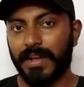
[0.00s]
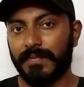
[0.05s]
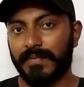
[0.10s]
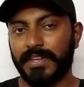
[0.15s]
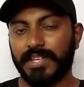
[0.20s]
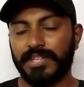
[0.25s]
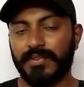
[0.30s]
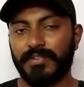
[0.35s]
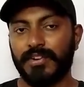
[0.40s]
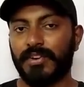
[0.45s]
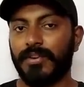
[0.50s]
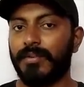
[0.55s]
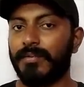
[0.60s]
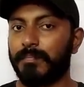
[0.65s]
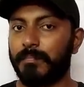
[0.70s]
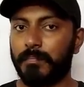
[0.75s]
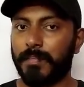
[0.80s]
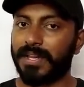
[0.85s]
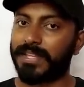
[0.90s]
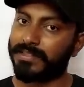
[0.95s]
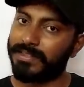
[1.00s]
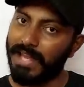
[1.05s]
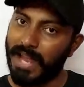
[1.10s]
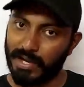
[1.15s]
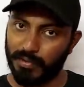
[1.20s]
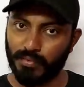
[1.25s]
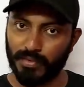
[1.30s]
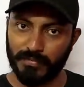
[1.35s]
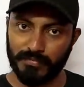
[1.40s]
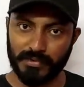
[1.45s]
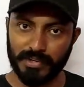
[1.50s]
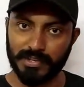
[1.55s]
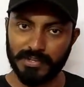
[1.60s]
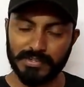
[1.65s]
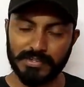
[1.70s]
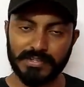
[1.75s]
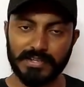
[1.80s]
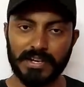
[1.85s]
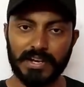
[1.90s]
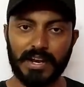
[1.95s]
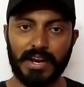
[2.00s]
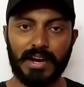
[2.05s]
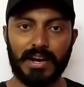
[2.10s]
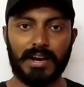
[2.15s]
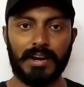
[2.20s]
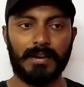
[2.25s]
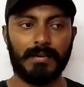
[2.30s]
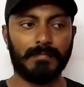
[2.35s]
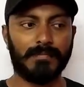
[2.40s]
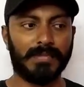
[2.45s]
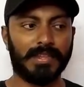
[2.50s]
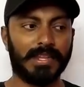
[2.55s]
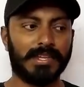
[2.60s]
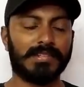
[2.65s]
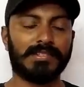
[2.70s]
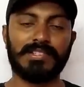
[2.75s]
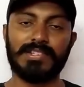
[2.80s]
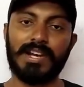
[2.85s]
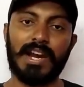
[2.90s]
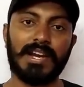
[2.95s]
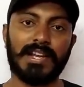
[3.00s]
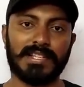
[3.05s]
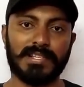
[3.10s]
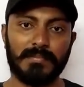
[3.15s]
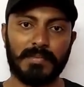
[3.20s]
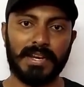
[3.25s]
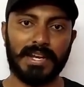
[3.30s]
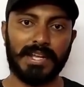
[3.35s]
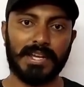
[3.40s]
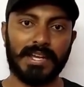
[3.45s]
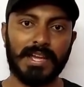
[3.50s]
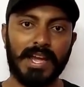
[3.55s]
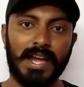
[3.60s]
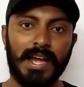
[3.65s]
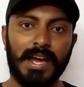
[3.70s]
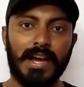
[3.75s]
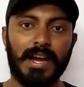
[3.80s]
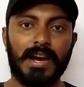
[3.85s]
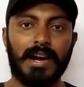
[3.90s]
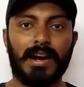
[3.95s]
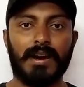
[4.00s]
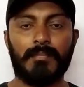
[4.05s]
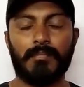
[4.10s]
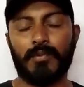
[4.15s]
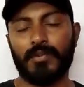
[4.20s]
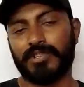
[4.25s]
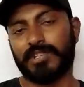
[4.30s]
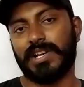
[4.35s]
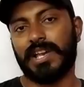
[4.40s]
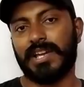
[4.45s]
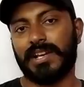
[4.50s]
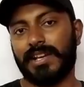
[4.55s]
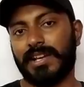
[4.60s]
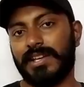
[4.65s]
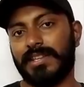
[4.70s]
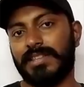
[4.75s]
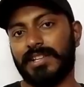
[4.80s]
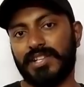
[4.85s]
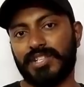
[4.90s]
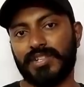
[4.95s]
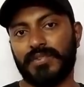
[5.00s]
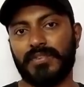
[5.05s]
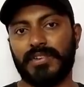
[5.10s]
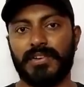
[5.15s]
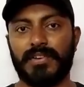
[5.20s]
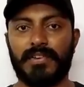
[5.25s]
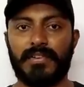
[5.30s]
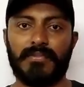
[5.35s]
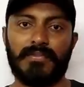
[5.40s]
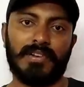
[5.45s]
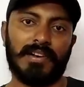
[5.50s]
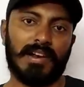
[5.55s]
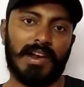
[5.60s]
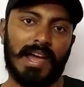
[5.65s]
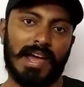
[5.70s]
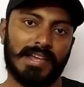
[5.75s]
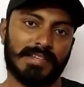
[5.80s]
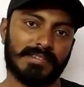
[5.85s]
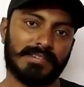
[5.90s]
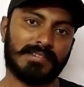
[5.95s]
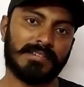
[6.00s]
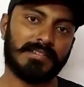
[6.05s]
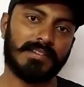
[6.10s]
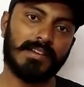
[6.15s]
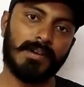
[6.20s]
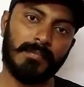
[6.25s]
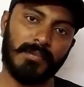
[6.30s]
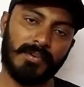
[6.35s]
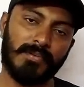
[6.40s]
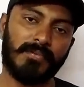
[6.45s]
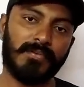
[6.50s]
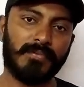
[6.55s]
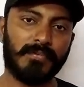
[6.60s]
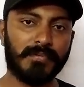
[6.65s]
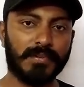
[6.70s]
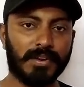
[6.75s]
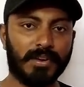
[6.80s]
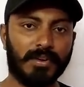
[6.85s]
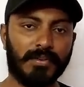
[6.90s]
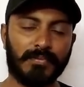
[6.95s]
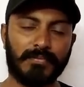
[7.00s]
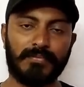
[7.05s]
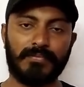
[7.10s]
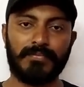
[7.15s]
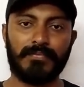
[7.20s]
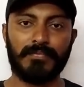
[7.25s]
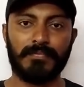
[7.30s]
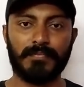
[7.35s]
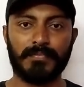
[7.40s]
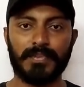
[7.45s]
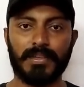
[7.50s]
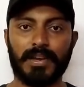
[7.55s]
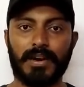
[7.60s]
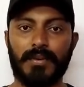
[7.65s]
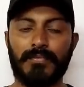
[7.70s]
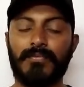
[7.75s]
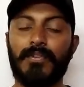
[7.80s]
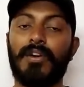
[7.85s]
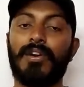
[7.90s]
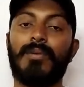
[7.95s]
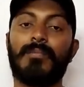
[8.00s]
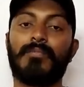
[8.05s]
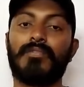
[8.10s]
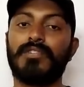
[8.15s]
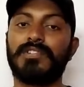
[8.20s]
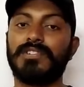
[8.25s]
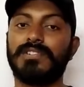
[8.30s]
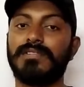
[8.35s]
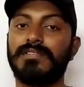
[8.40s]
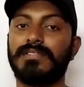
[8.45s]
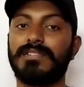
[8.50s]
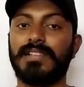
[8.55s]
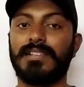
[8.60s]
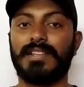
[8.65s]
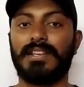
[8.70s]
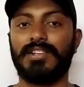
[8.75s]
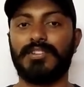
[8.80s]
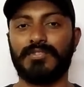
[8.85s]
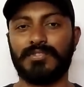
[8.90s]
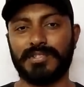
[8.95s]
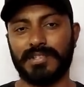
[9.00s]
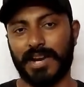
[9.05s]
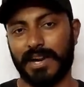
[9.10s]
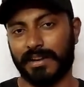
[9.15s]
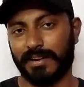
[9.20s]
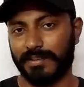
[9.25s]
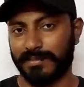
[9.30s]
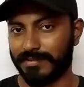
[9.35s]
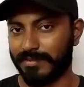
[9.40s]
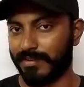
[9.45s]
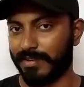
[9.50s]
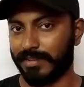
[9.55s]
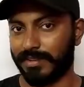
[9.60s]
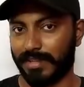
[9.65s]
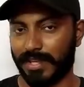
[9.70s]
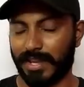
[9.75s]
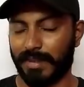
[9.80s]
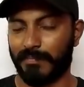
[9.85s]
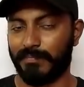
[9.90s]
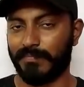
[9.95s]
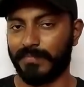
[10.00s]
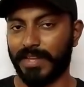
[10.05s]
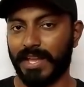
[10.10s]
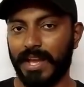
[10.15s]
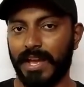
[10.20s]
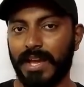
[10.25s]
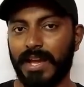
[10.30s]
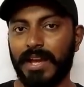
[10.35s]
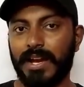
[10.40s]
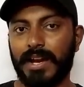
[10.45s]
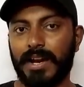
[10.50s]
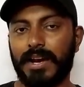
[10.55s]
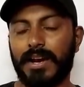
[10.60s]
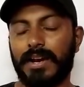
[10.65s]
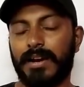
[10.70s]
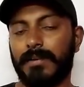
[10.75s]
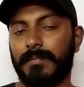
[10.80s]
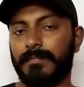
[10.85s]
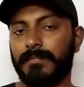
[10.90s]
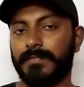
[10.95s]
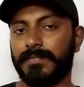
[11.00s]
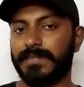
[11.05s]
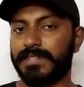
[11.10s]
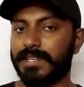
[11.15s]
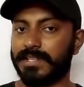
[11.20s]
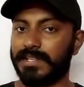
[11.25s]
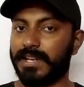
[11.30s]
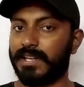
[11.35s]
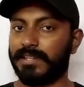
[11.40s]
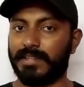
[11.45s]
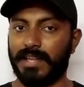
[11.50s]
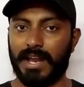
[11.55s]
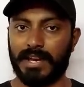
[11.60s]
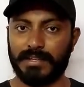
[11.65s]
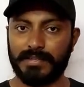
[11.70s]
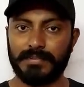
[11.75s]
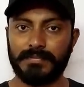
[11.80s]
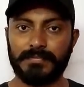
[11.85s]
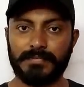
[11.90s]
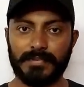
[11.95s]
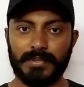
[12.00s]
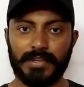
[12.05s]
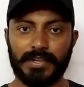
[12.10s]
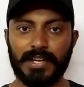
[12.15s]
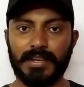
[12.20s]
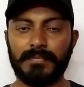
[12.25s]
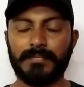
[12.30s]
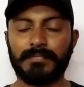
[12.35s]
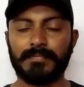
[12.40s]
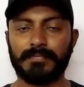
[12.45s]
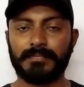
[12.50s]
the interviewer, pick that one first, and then start explaining. Most likely the interviewer will ask a couple of follow-up questions, and then you start answering them just like that. Okay.